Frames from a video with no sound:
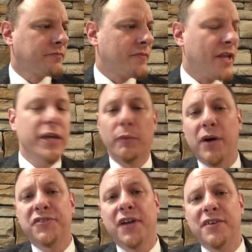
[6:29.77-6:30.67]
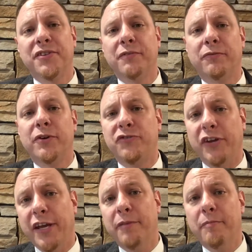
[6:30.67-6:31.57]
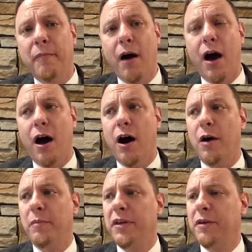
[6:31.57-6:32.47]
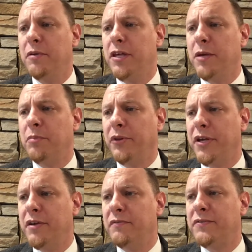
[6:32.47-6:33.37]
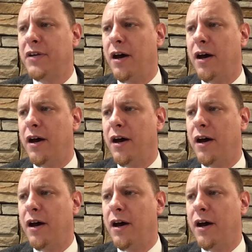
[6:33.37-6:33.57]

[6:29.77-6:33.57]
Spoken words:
He was testing for G. He believed